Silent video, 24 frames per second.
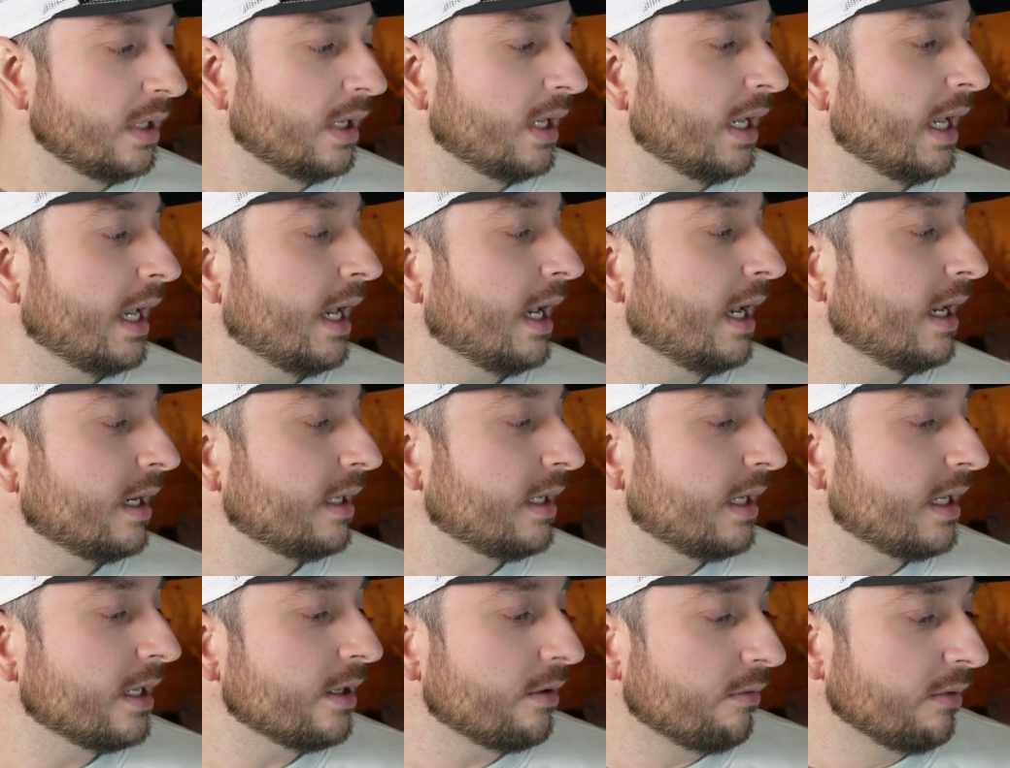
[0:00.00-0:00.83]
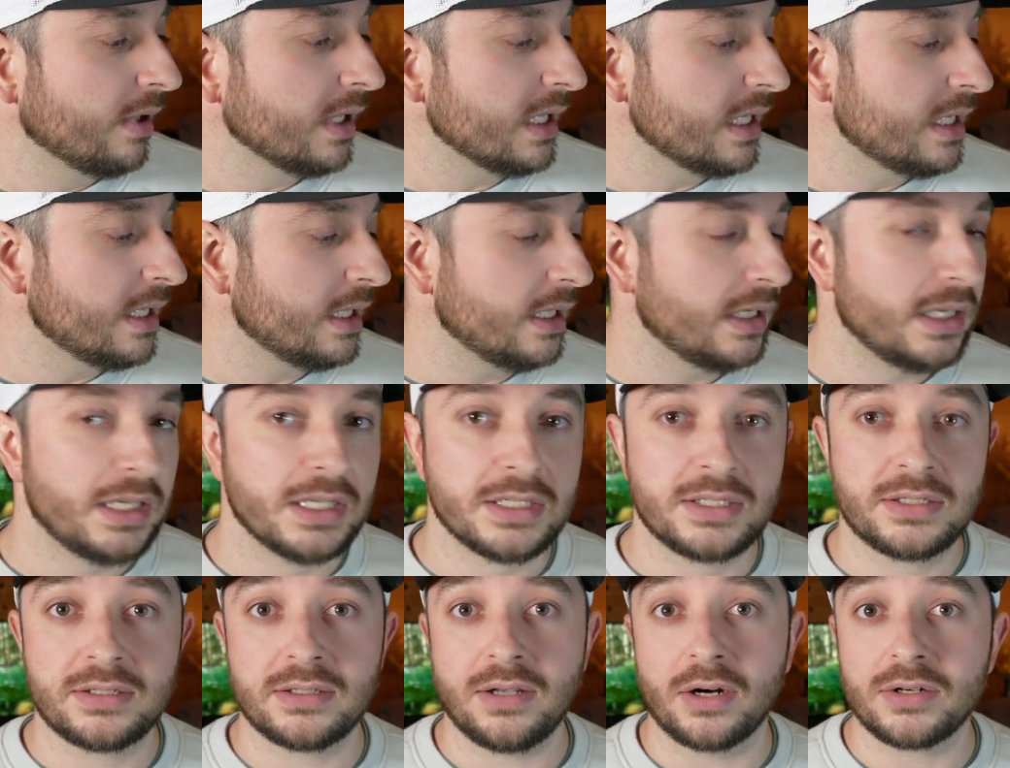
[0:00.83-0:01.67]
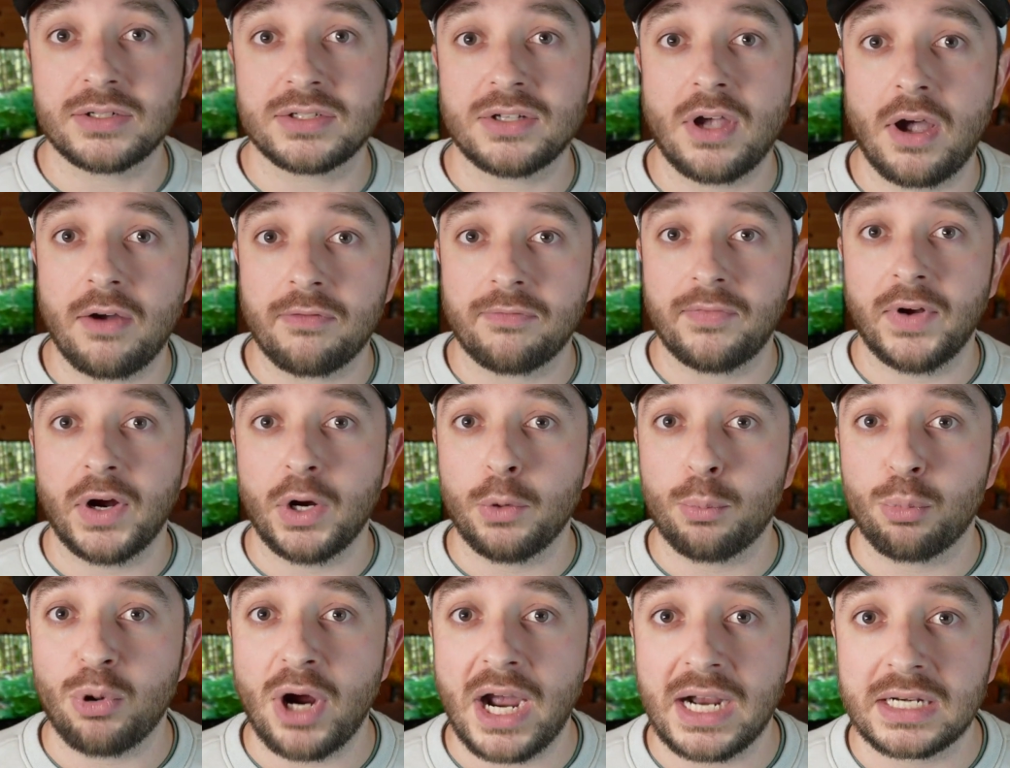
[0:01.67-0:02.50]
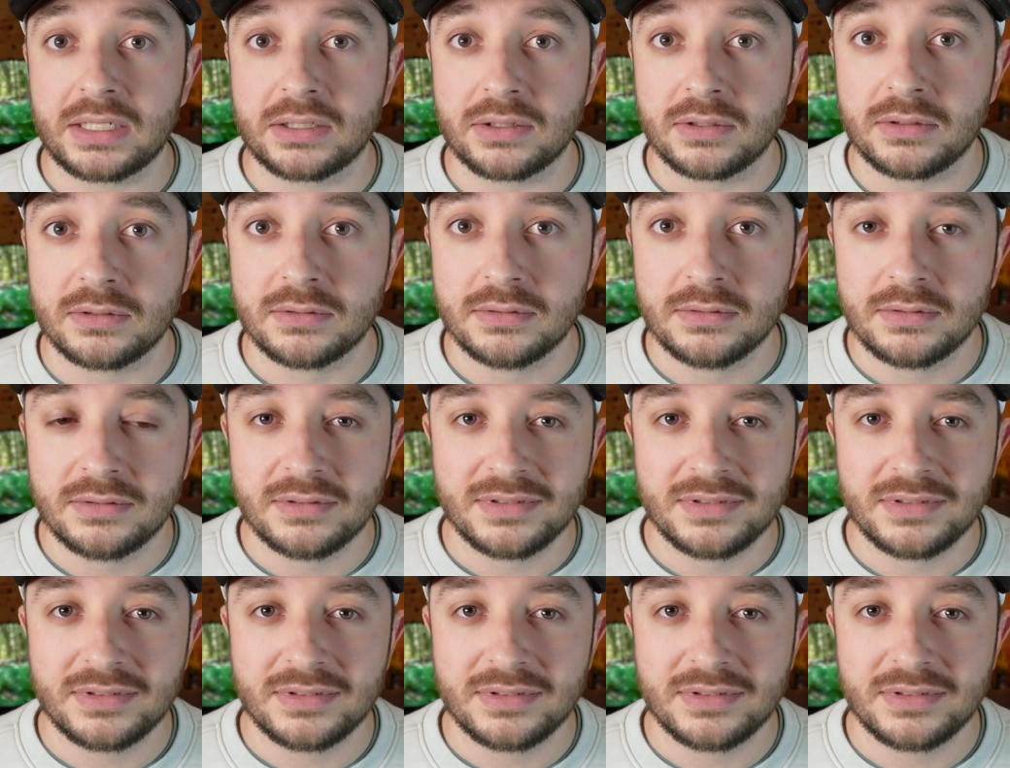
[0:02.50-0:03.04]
and it starts off very practical.